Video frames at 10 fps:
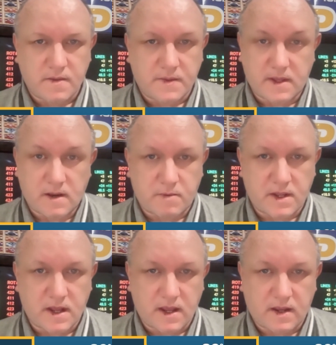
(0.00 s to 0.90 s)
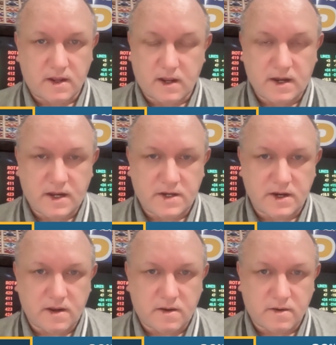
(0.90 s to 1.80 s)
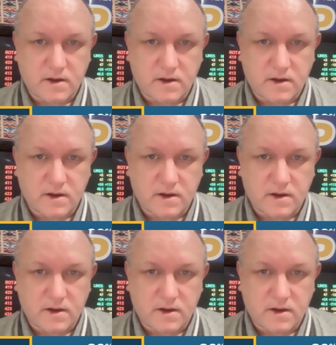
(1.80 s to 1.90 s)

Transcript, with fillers: the NBA, NHL,